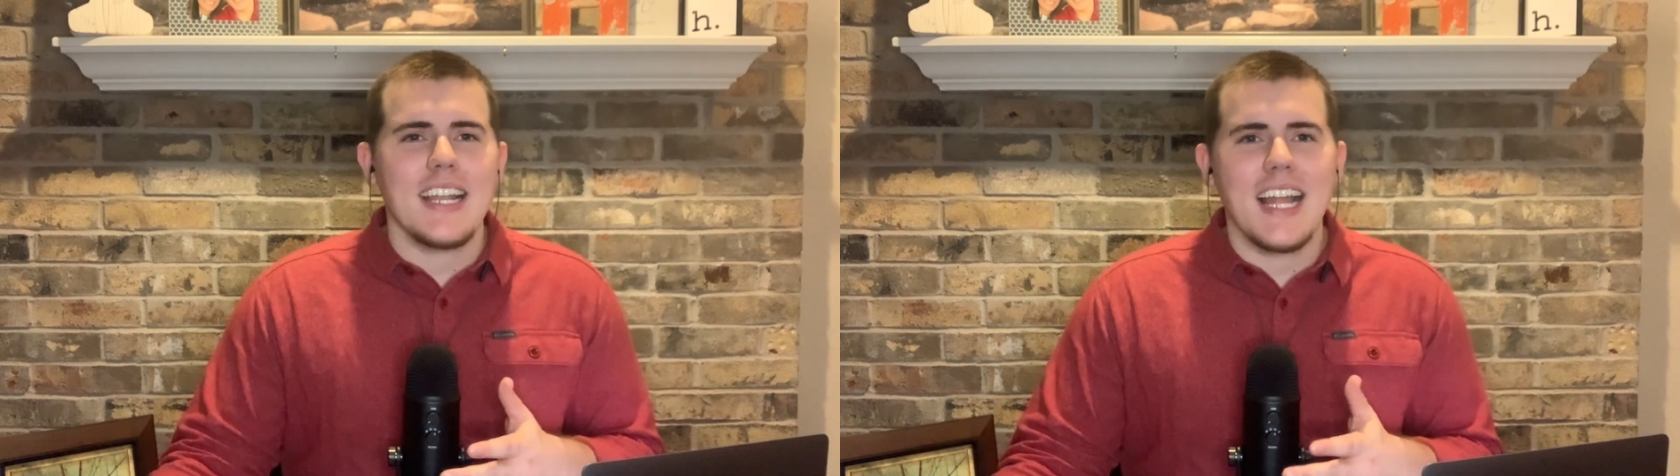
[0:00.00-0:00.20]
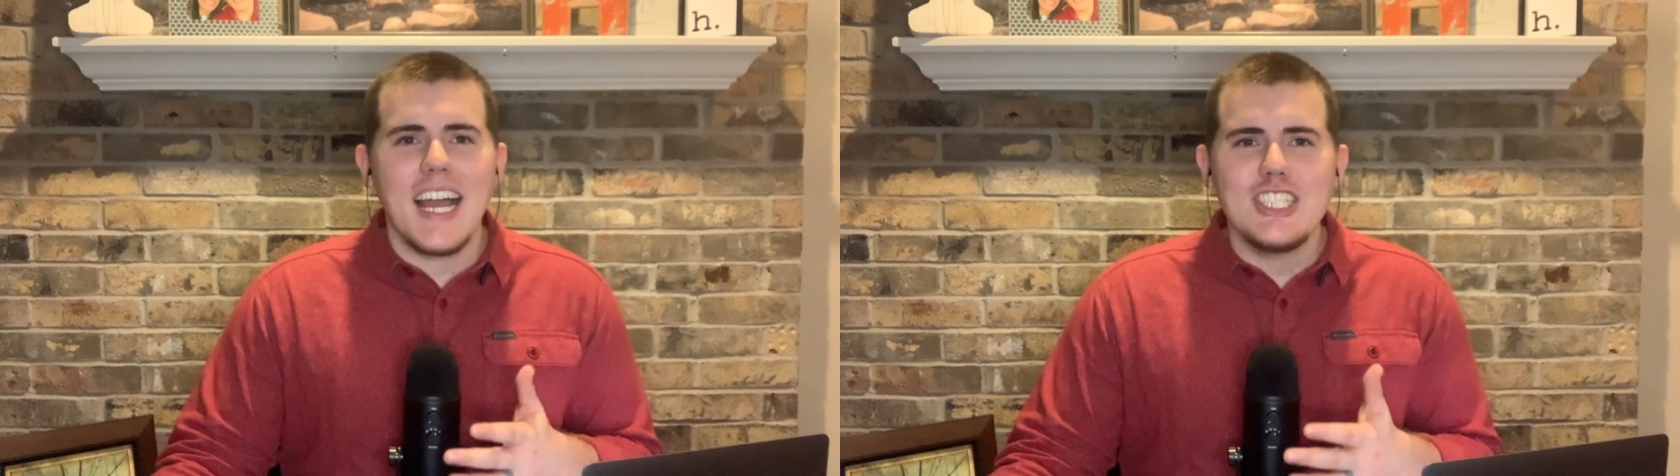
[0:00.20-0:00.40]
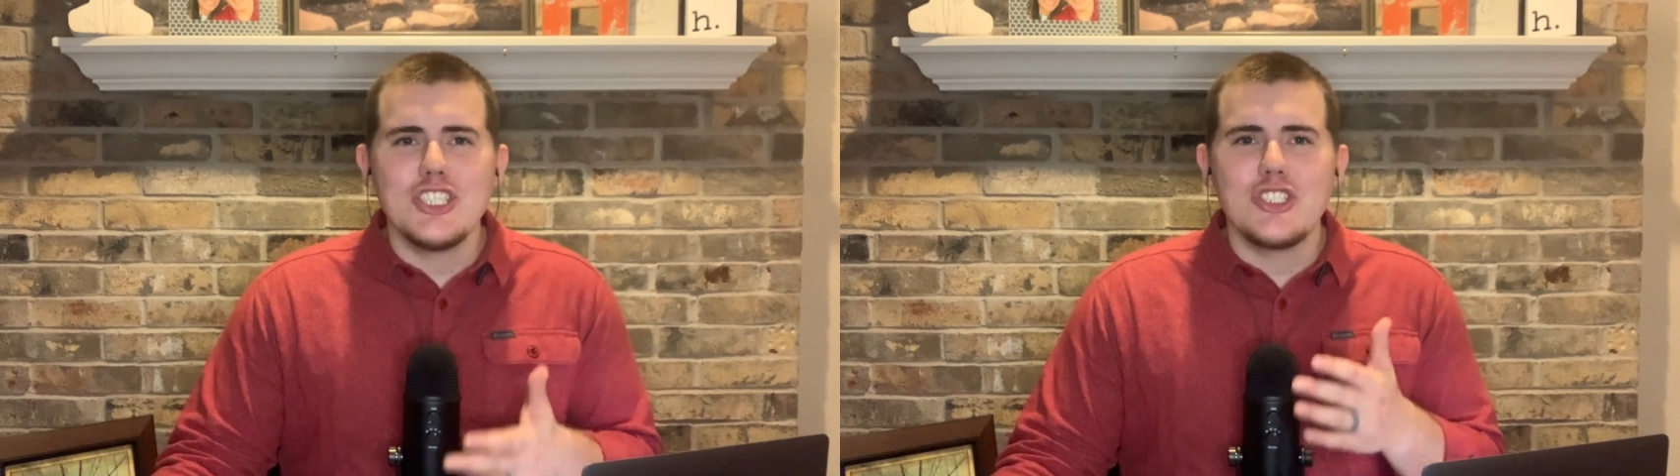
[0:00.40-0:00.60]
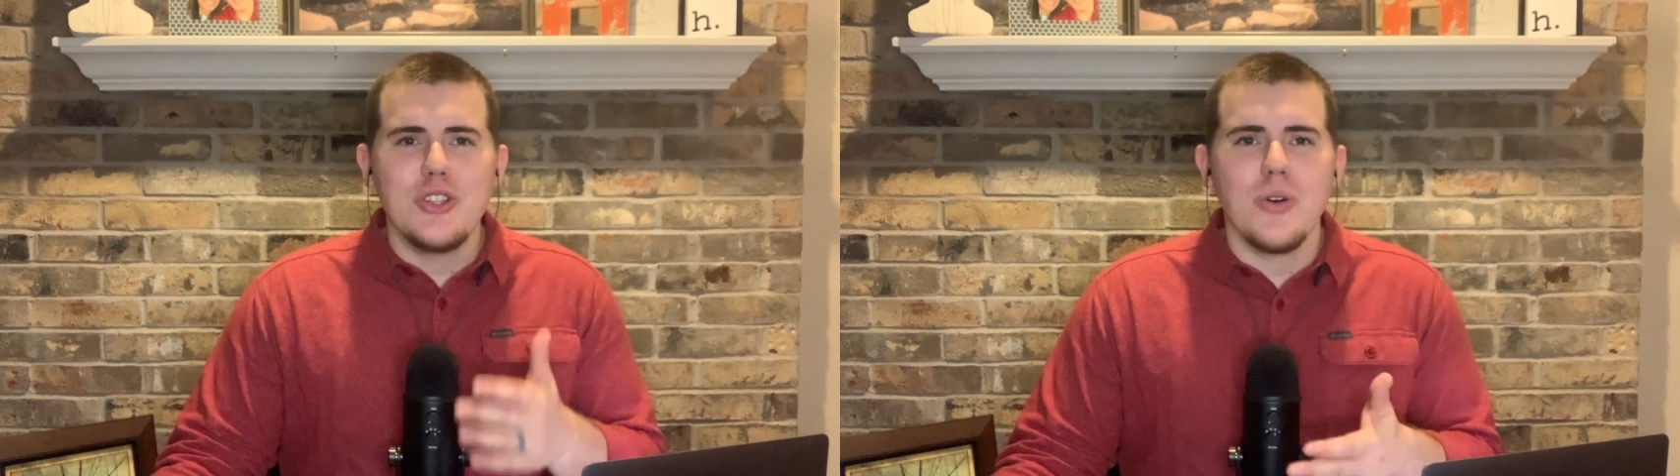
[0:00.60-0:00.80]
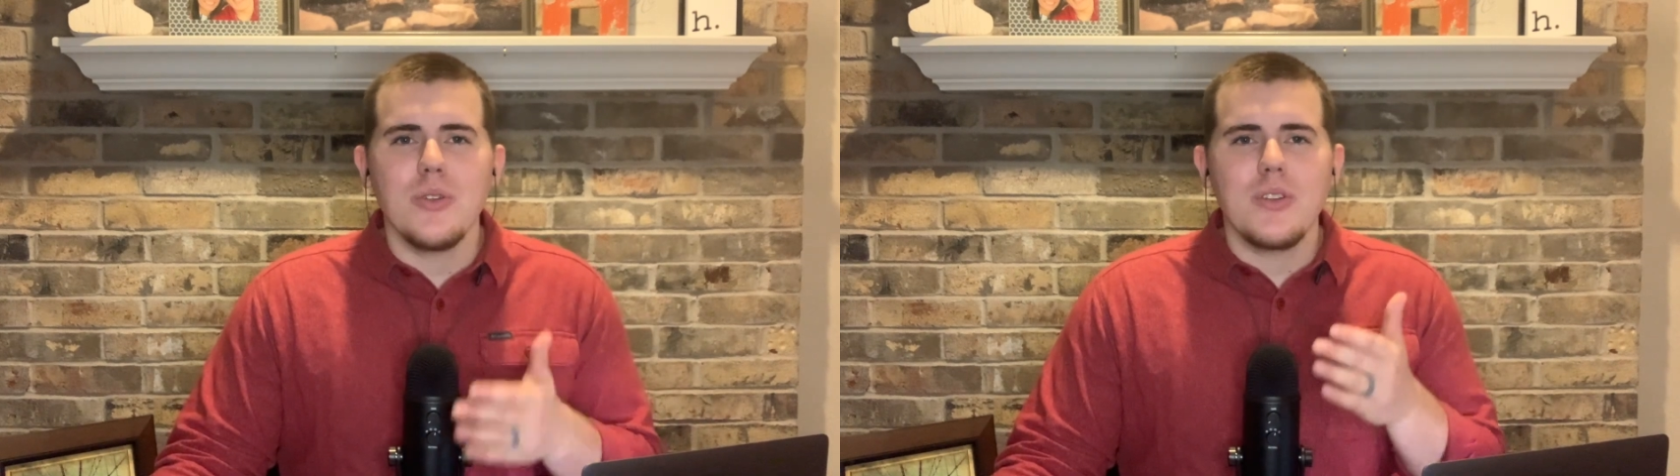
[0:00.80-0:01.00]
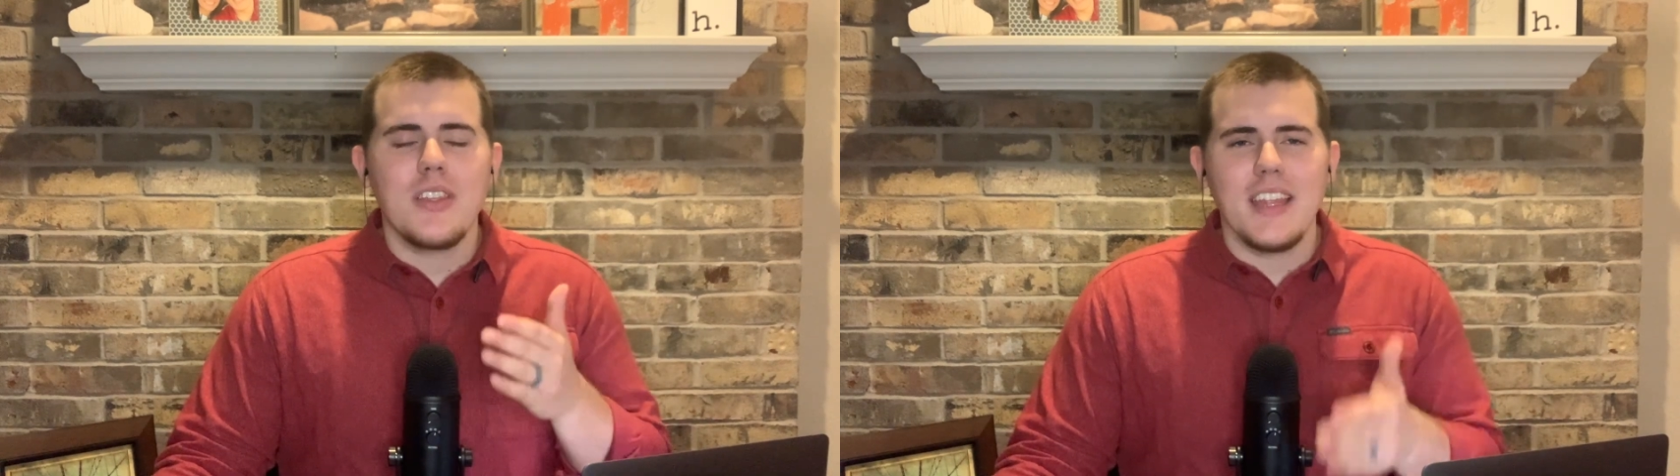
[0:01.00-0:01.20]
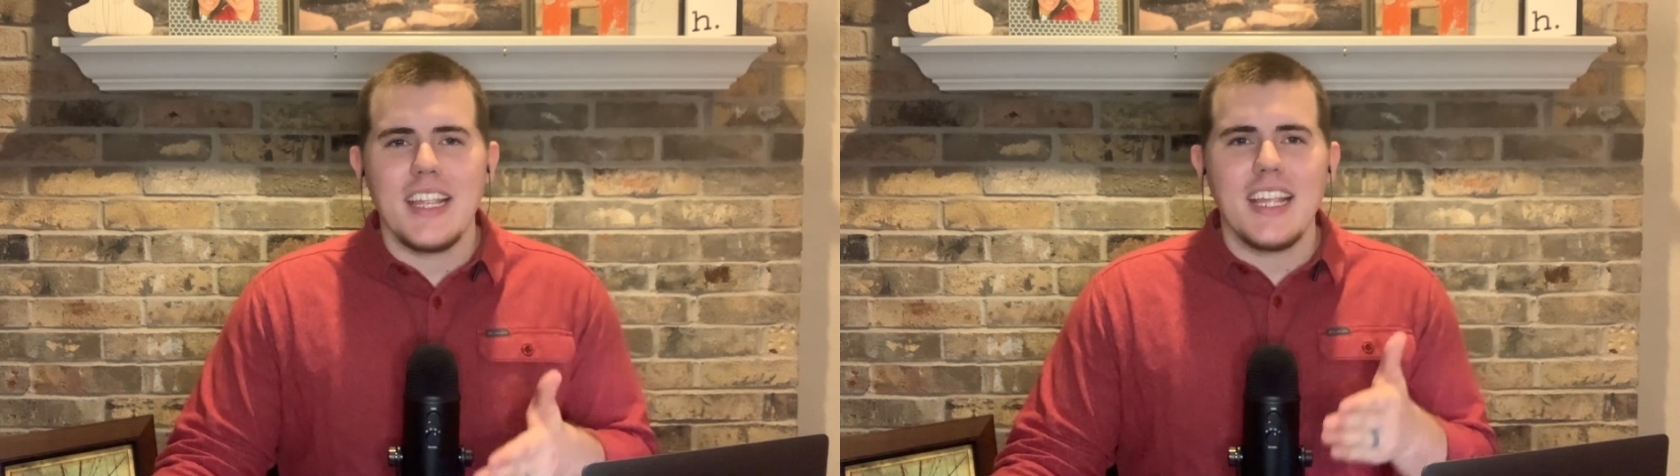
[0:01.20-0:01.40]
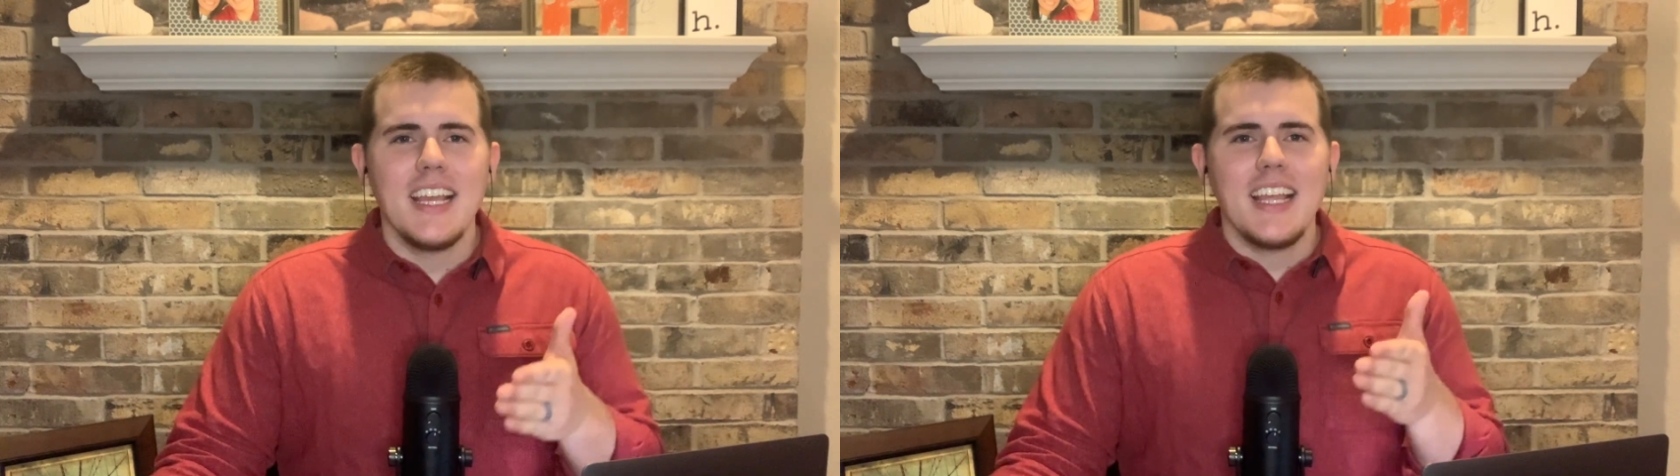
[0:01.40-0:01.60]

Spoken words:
And I just don't think